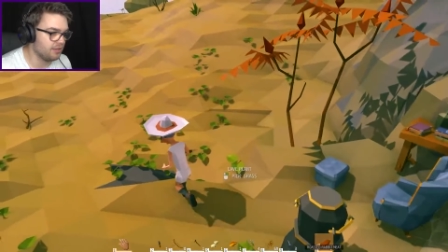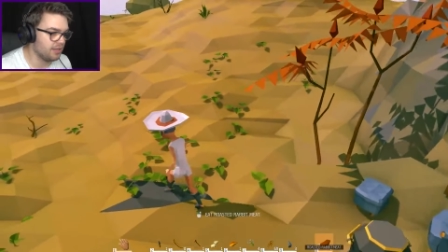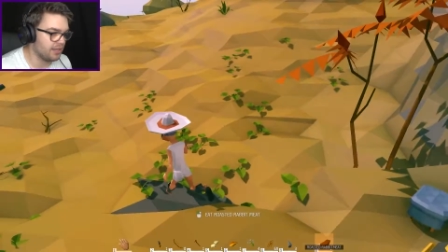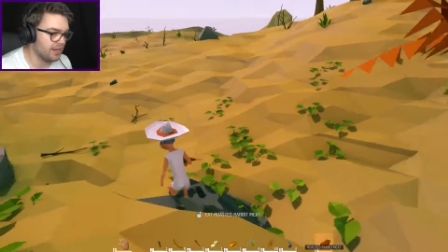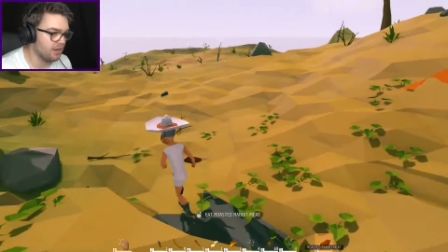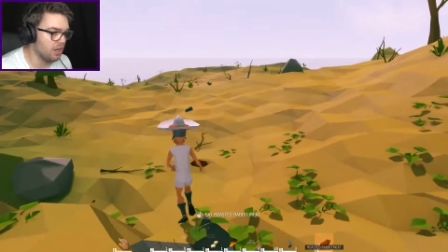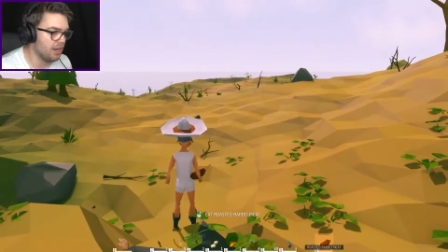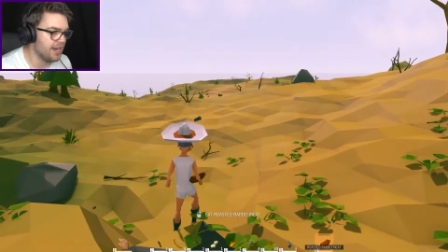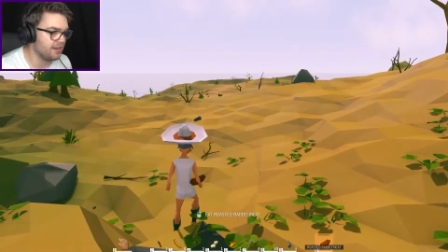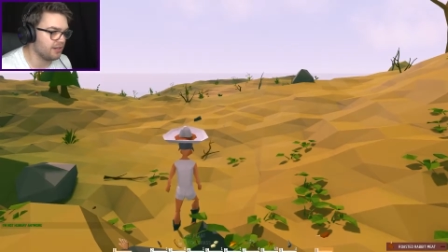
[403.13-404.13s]
Okay,
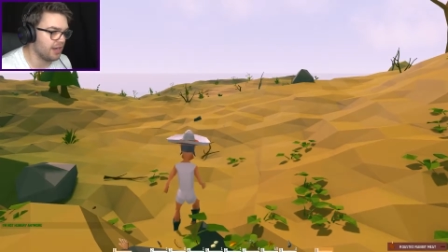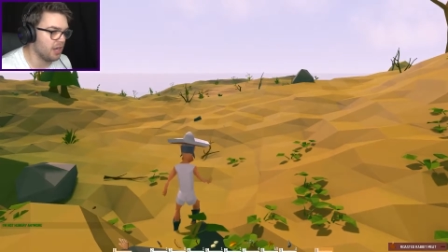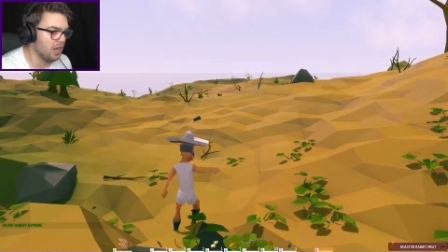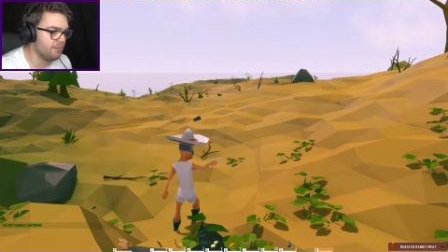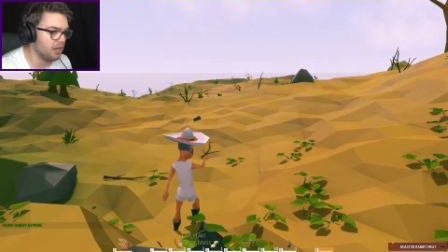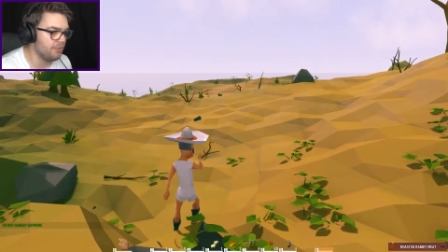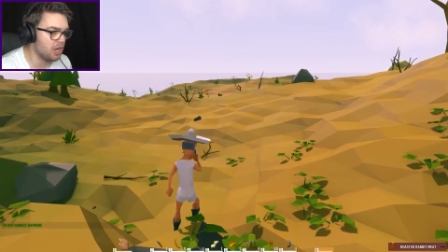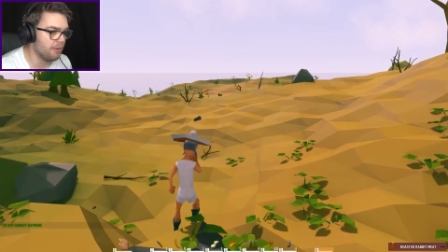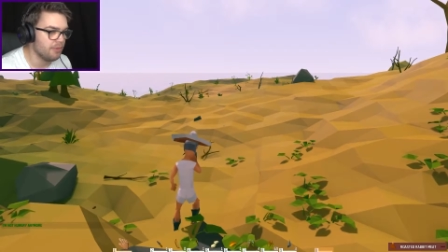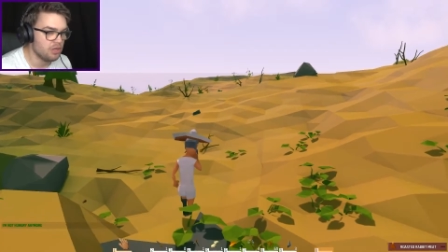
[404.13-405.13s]
eat, okay, nom nom
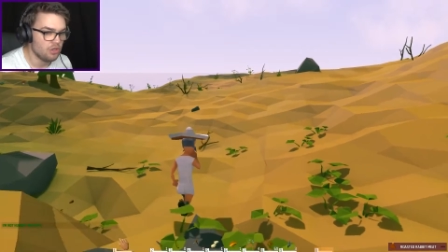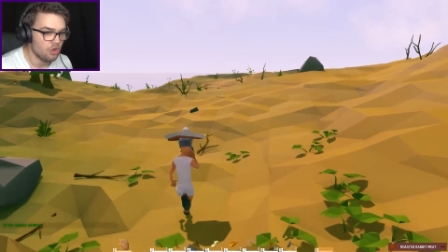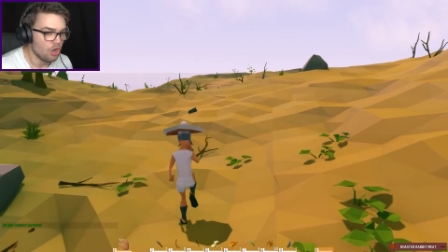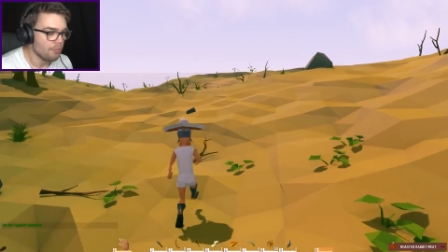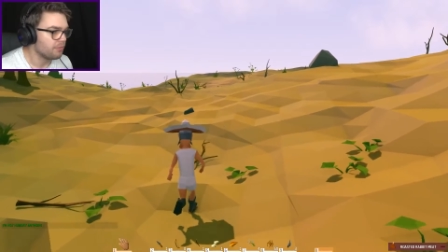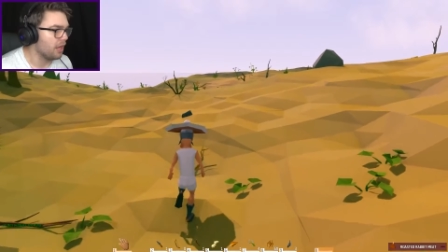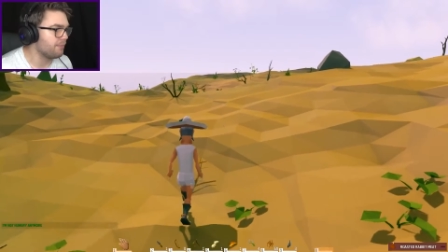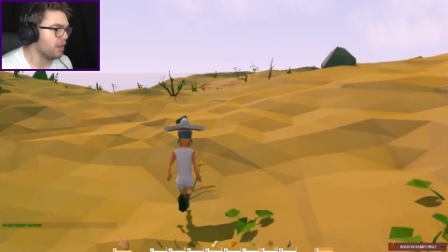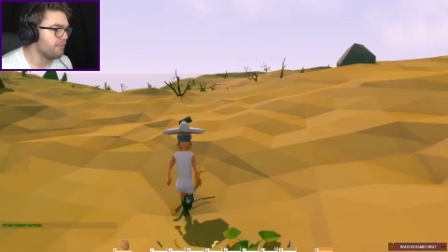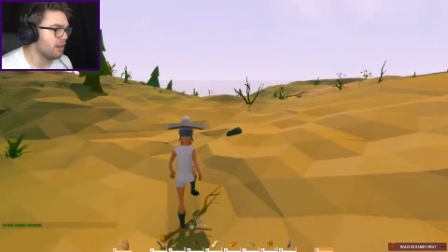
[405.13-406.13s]

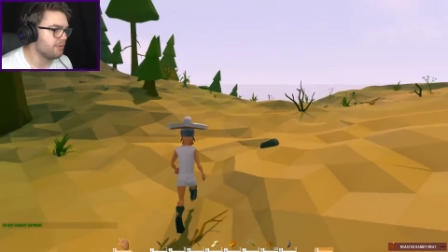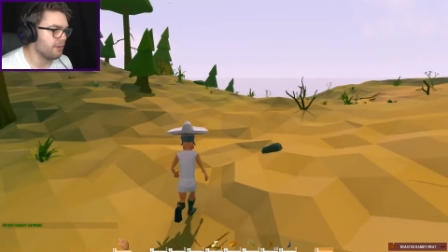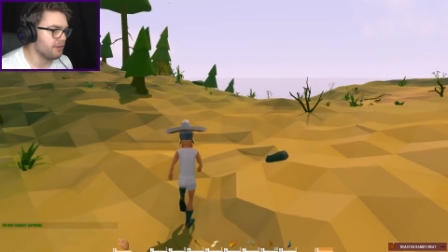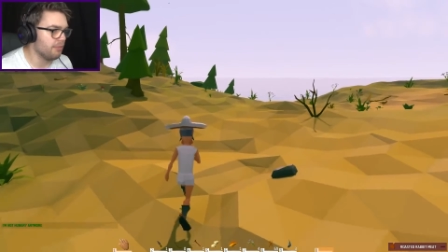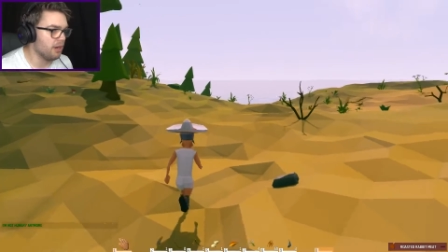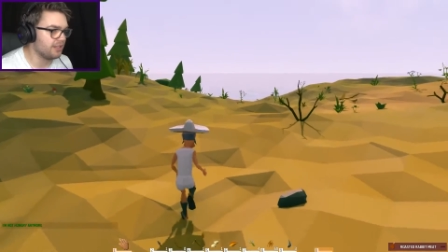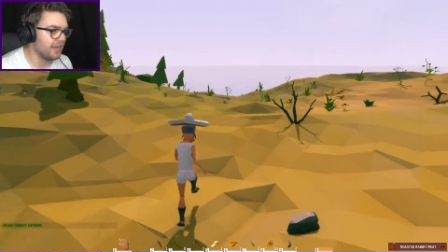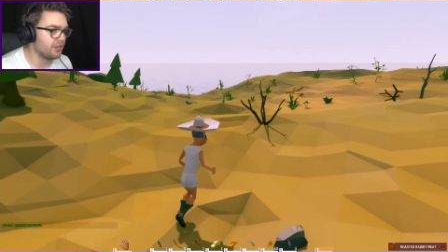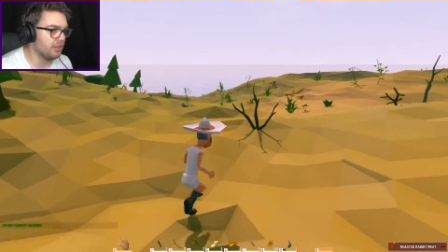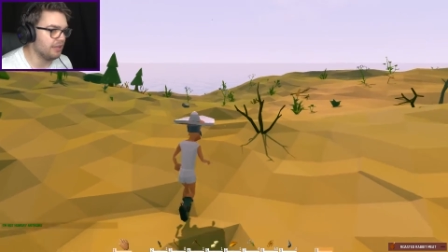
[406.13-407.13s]
nom,
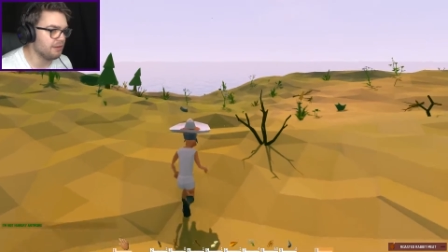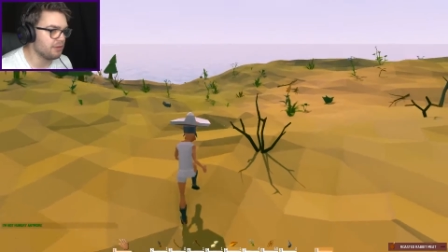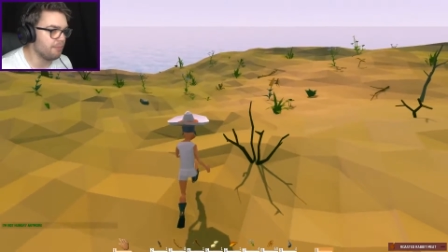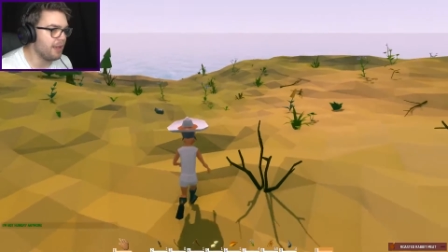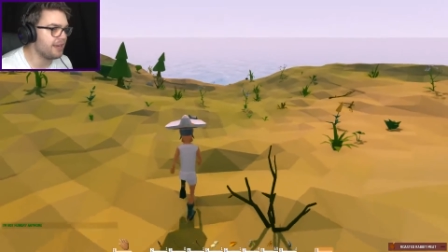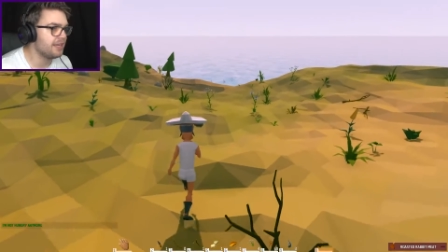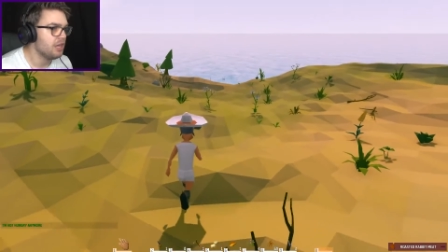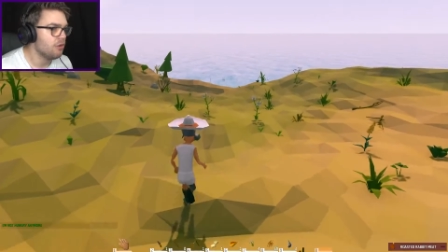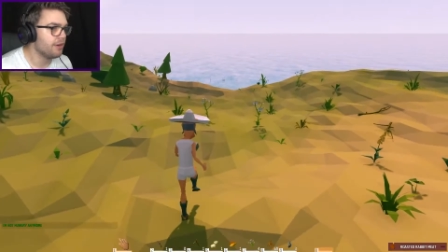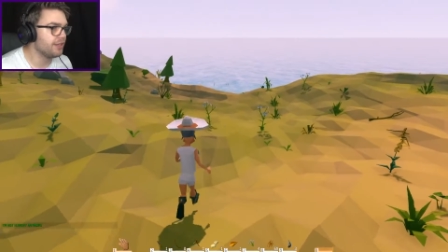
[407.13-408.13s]
okay, good, that means we're back,
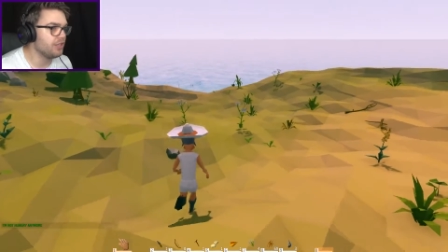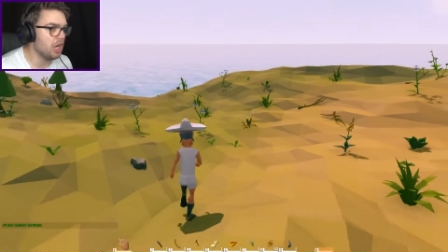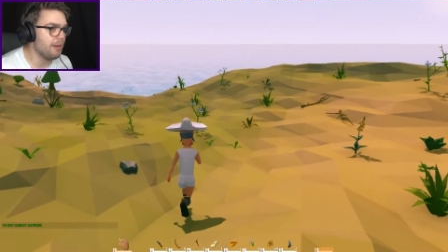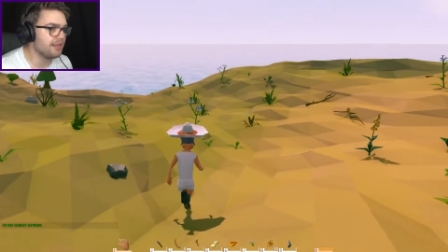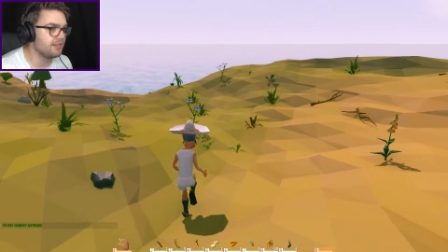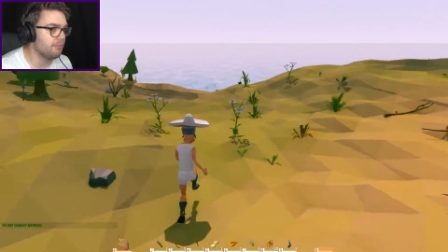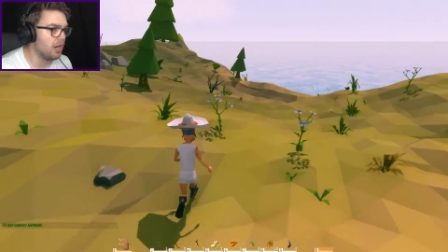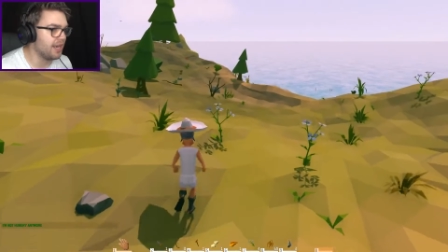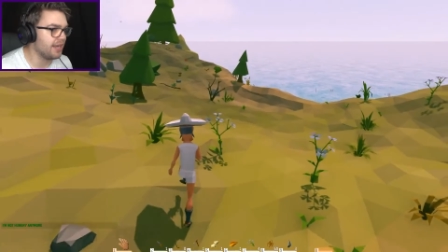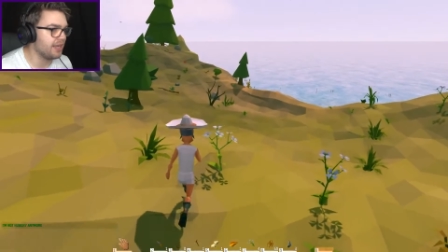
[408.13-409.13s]
we can go back to
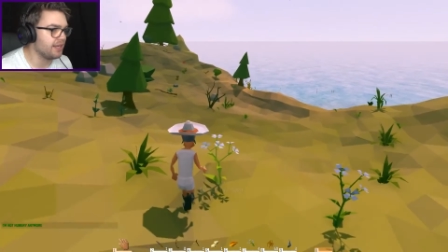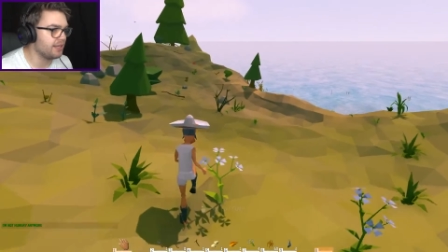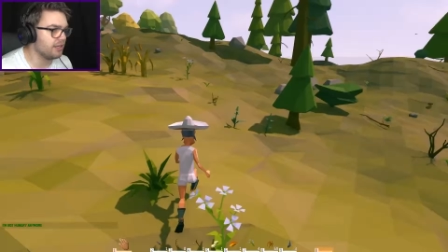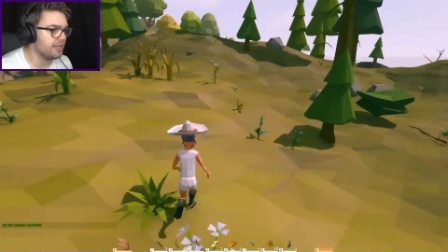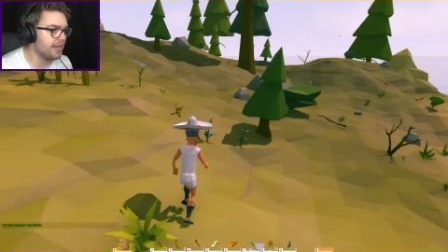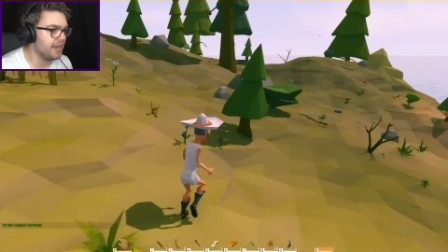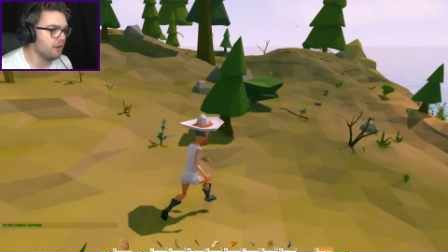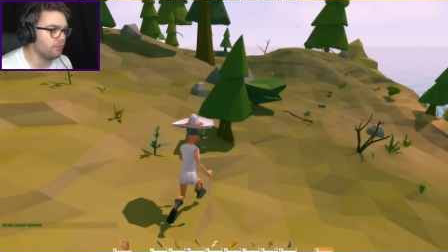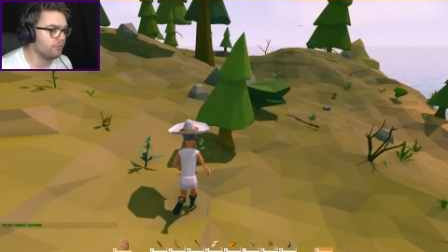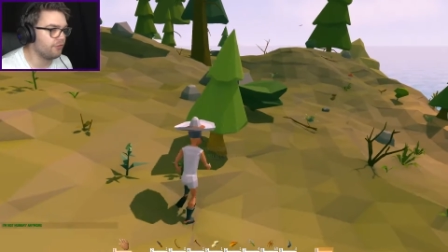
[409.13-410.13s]
mining and get
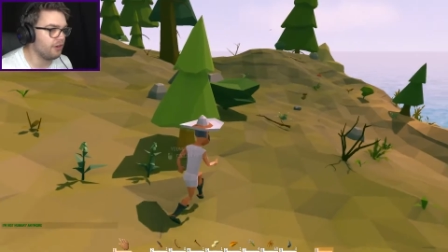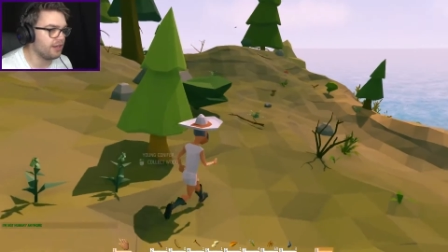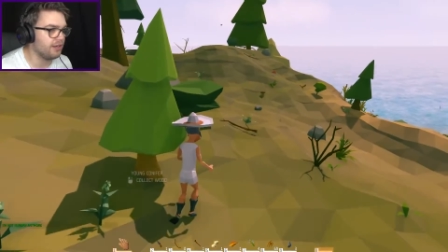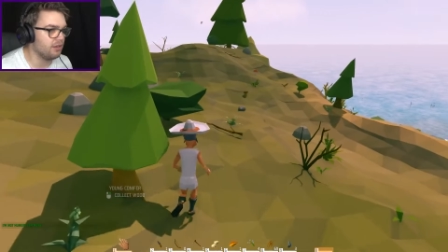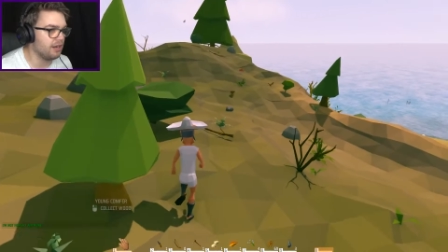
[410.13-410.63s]
our fucking,